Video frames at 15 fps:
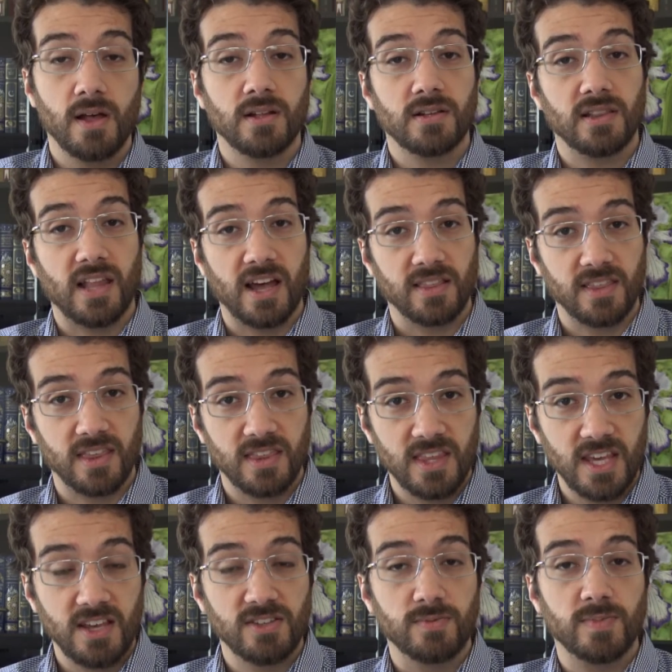like the
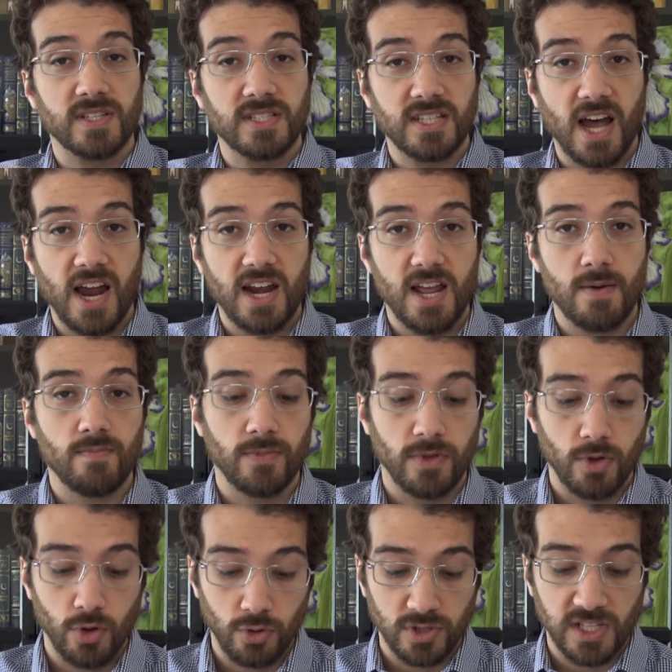thieves beside him,
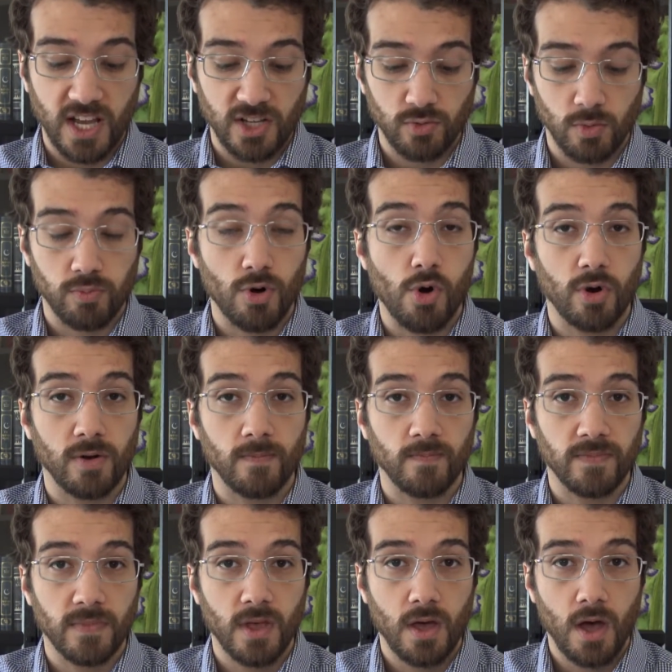whose legs were broken
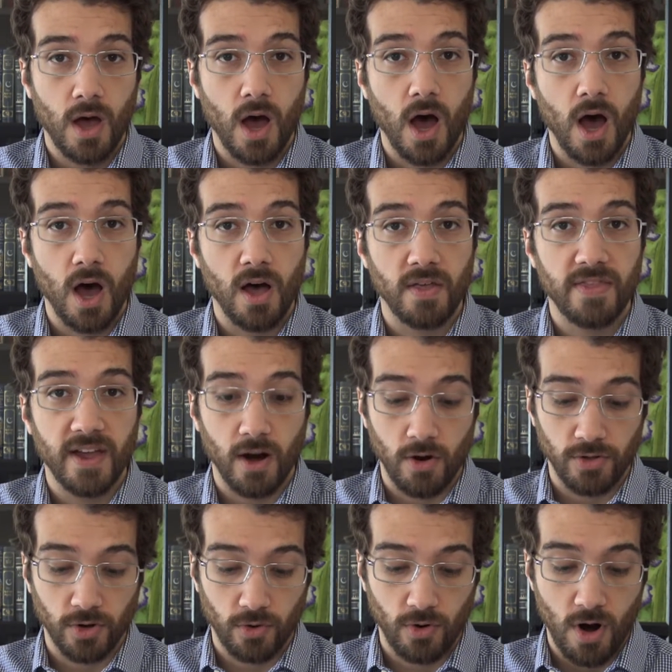there on
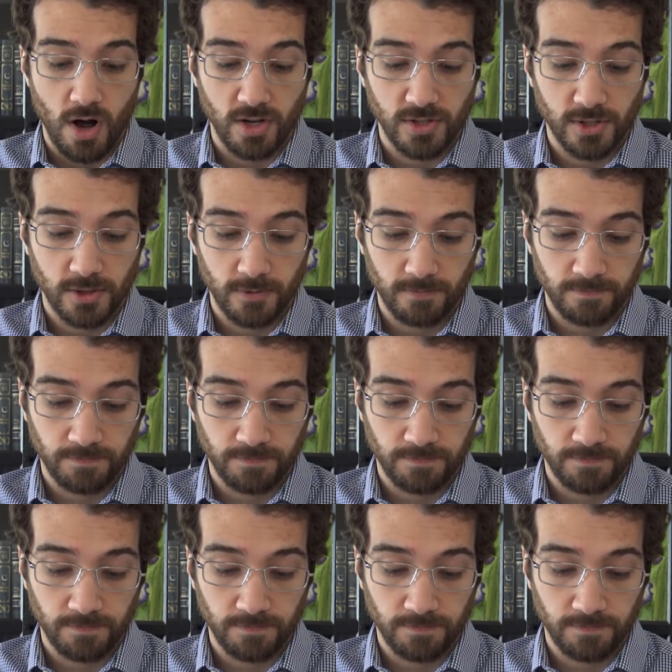the cross.